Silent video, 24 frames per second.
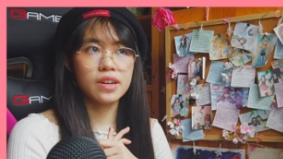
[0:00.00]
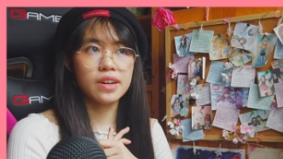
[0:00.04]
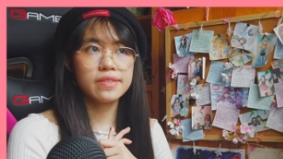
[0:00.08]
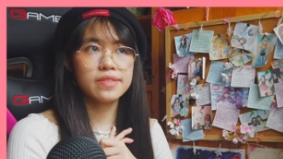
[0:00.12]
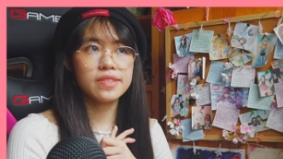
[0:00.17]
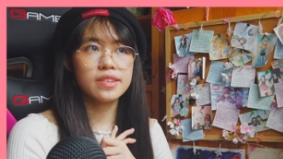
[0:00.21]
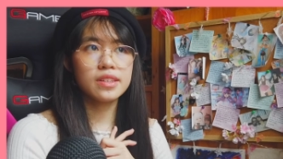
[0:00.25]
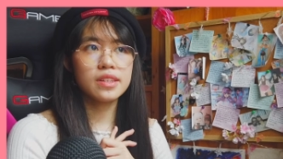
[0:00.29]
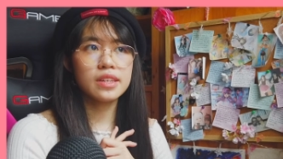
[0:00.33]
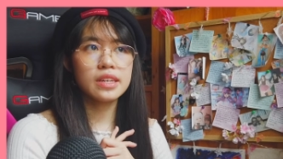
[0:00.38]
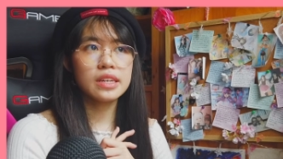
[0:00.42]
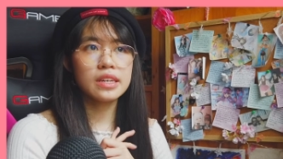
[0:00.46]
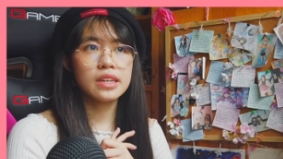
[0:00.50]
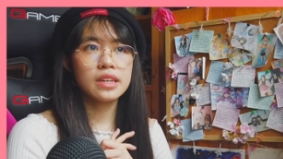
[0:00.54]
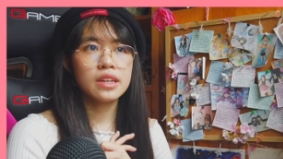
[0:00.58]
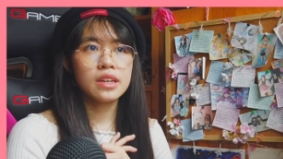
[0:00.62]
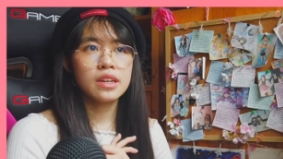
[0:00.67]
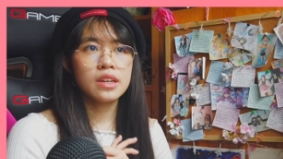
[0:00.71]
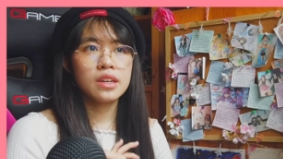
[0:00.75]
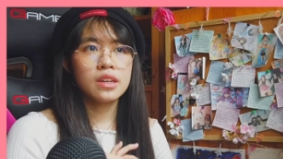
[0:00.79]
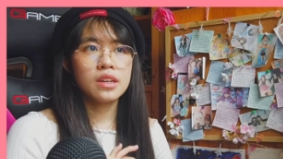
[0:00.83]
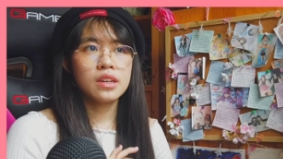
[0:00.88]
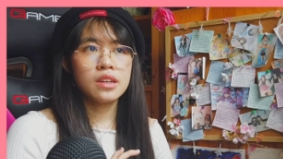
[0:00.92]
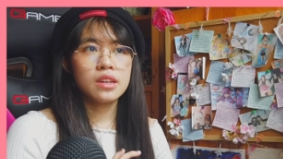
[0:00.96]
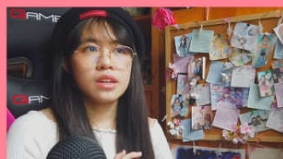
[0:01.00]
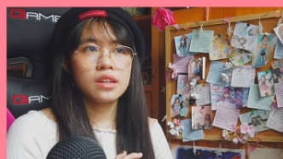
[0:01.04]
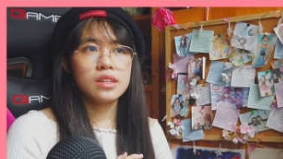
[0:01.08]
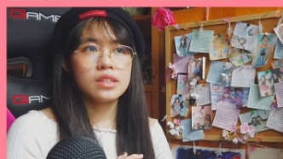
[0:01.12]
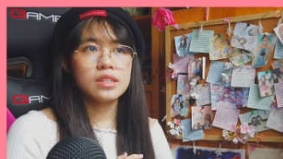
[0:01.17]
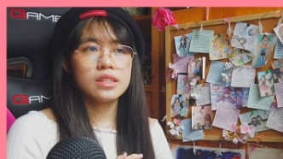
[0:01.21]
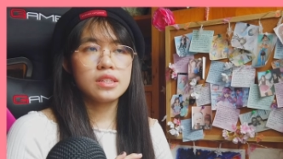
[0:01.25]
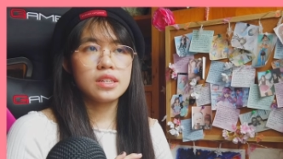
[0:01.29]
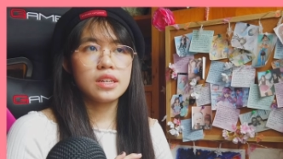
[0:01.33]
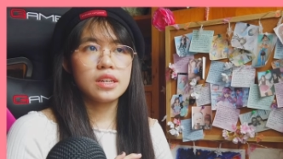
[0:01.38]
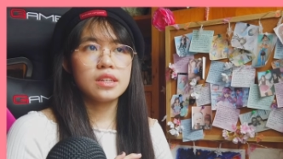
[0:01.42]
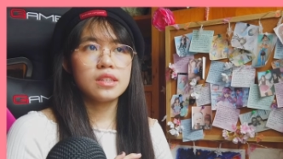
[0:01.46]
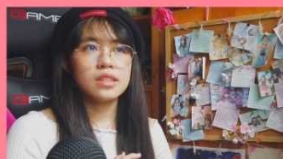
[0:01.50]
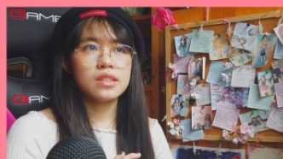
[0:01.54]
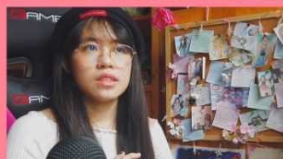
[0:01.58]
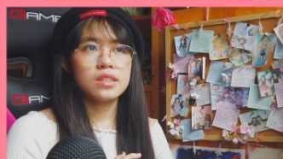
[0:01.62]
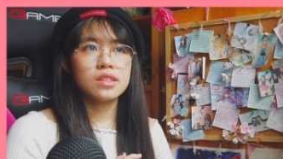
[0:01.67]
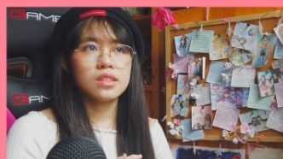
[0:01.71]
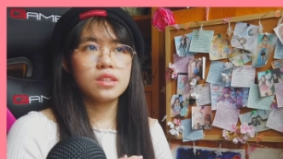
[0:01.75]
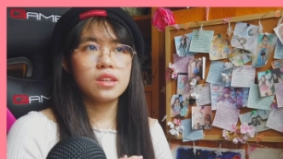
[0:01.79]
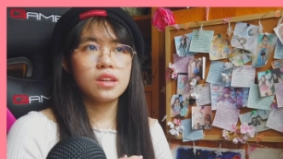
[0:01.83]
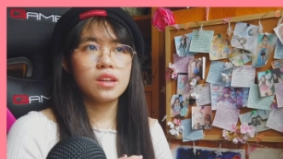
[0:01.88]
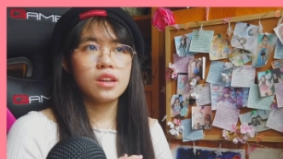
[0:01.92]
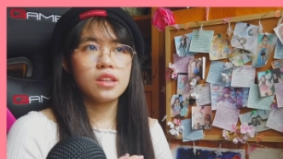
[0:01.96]
I feel like
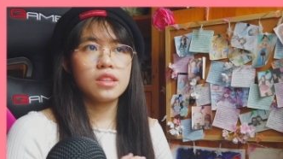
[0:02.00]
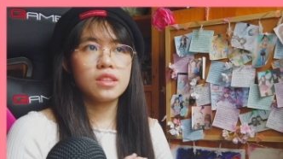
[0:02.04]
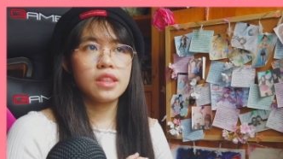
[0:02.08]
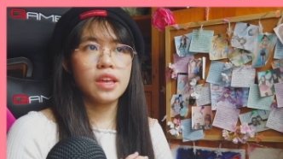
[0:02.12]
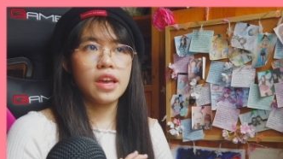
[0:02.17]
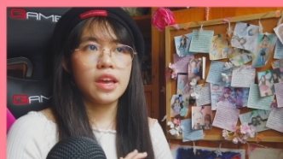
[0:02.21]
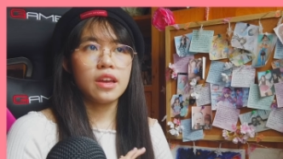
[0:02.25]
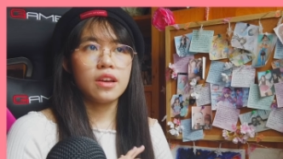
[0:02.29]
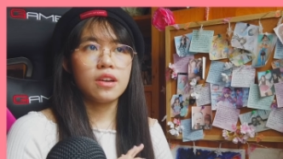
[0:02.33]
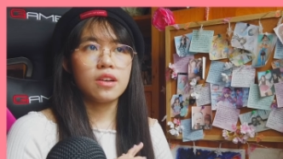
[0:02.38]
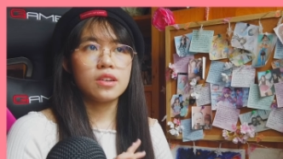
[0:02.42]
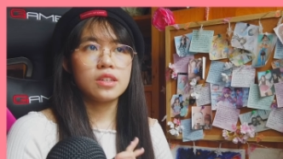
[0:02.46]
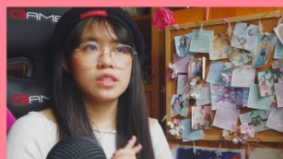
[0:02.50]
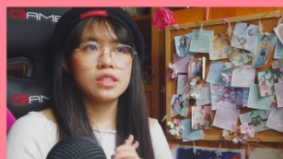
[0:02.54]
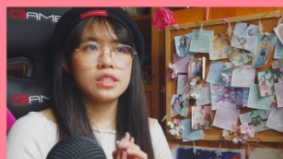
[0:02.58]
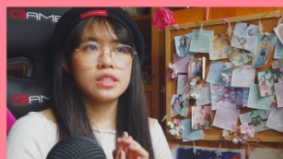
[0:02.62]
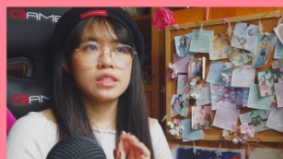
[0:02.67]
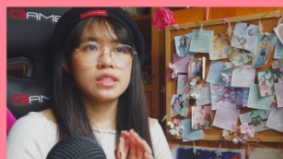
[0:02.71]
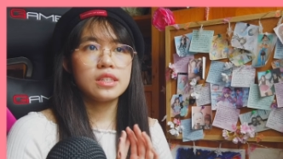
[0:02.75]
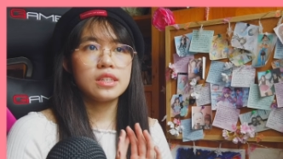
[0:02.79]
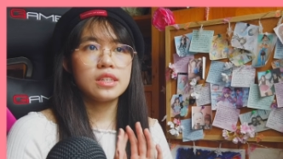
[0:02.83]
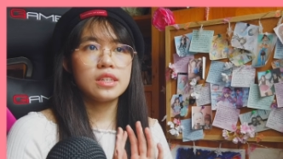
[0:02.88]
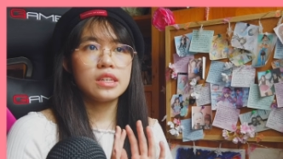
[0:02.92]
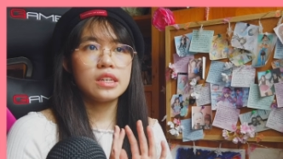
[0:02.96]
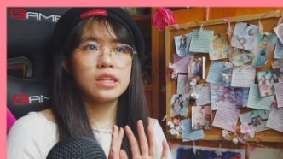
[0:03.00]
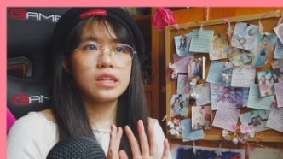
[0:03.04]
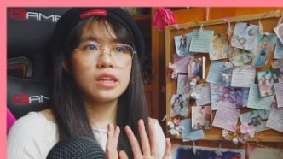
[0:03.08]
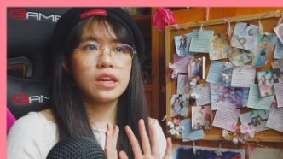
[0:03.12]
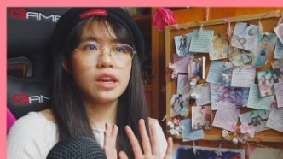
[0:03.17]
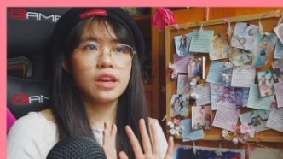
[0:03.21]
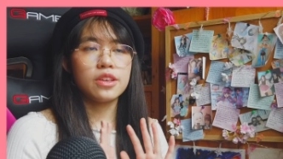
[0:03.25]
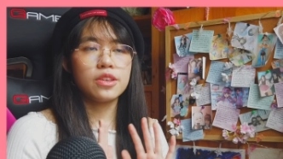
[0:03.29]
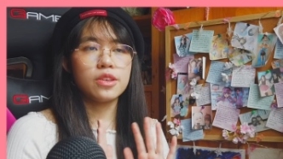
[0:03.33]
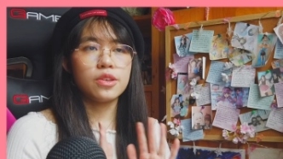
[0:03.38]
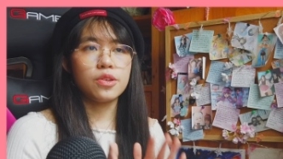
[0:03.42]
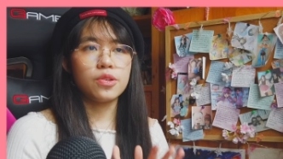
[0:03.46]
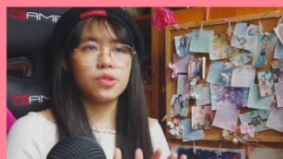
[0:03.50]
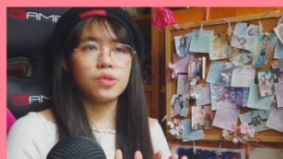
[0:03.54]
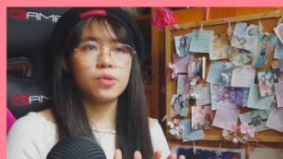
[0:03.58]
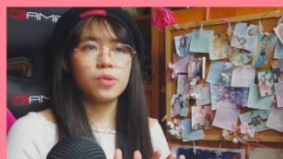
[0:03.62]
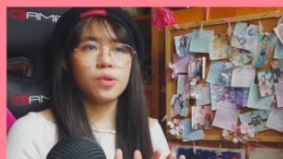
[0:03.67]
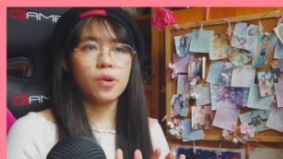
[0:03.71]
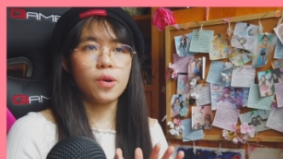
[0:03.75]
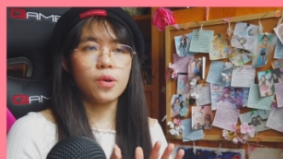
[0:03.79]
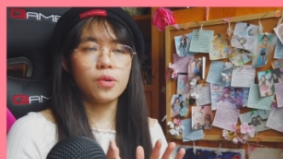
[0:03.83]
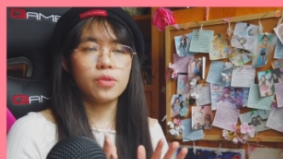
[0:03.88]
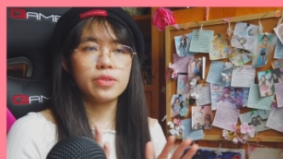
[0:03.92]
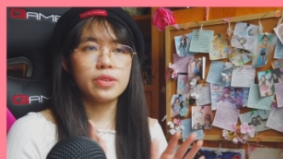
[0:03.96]
since they see you
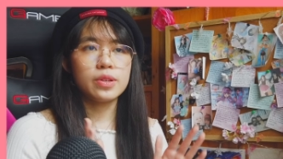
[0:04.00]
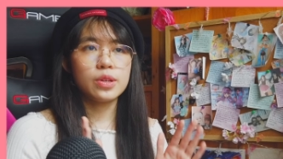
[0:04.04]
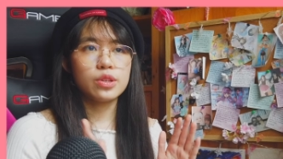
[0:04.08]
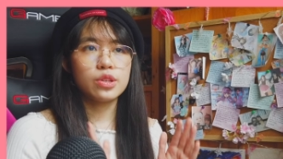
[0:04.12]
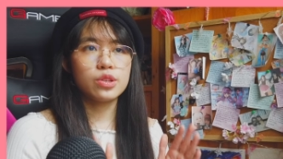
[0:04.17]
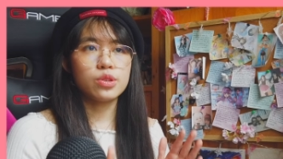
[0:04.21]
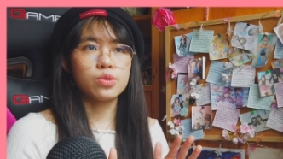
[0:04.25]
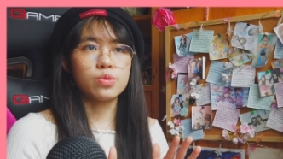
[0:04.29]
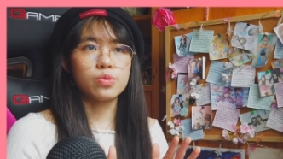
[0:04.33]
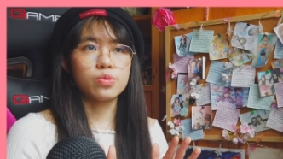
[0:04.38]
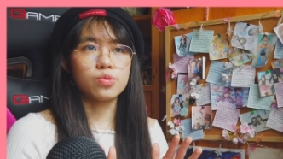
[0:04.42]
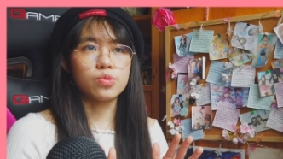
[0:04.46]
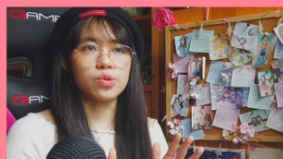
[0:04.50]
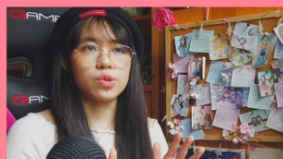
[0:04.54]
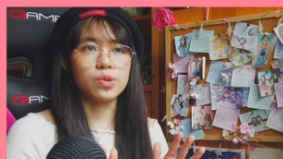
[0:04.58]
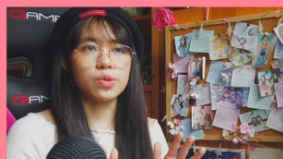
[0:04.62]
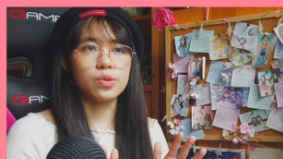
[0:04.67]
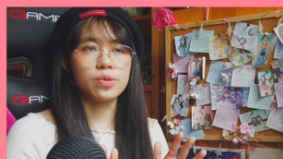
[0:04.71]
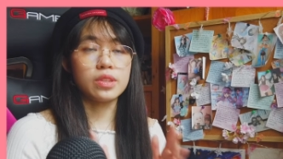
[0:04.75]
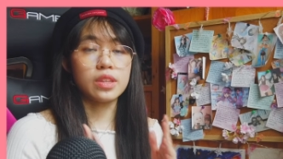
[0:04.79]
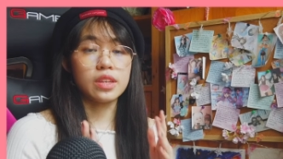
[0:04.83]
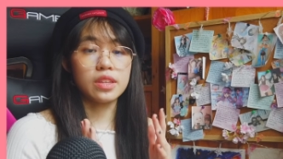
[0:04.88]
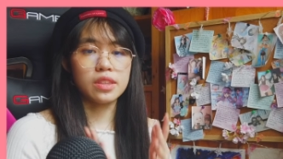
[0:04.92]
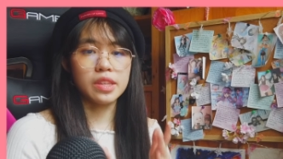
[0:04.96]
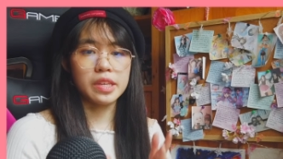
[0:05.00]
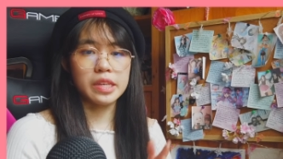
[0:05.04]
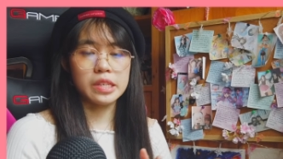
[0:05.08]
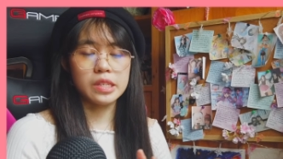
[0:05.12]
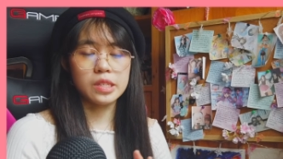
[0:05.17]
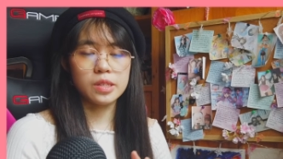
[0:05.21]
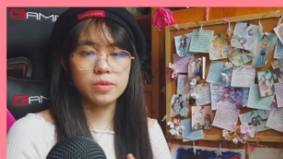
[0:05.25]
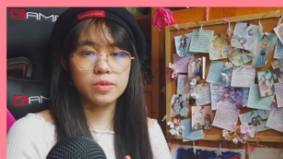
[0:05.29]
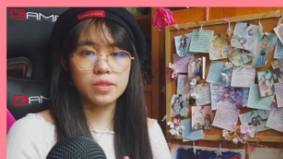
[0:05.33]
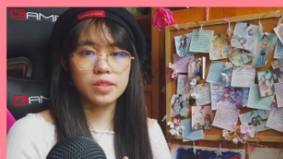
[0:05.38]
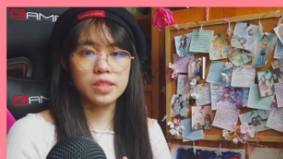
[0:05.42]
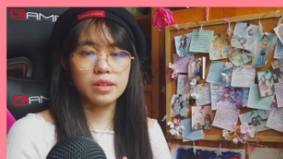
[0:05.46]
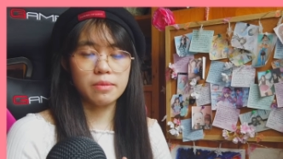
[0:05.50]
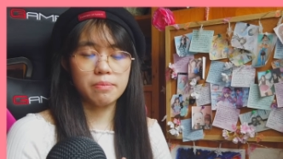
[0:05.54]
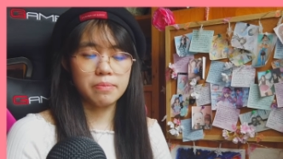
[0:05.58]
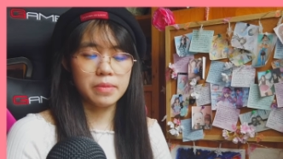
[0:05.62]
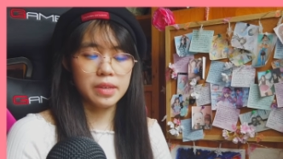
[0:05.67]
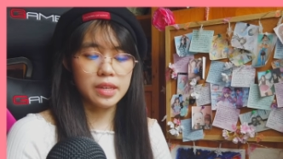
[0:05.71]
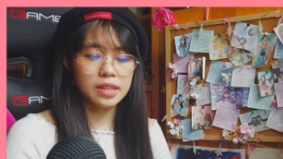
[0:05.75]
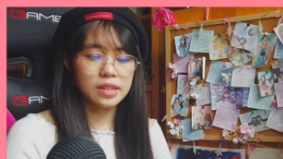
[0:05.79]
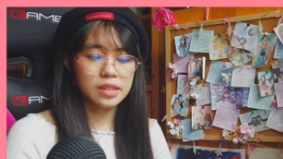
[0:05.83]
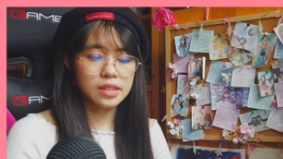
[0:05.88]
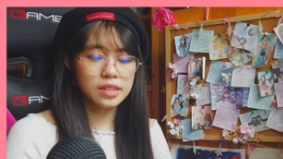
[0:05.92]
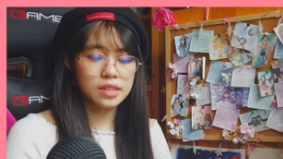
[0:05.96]
only through the things you
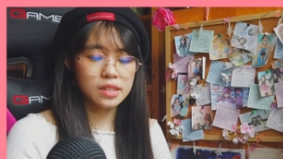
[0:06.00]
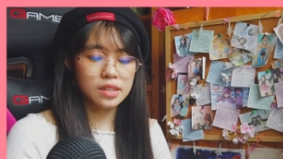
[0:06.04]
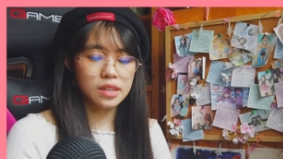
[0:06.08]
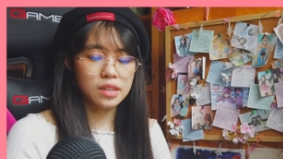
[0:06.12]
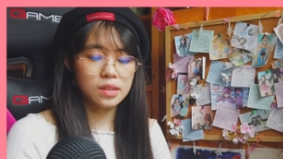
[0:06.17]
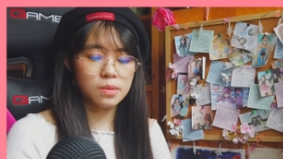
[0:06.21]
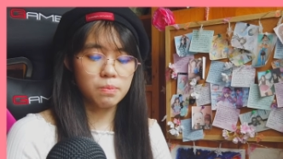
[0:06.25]
submit,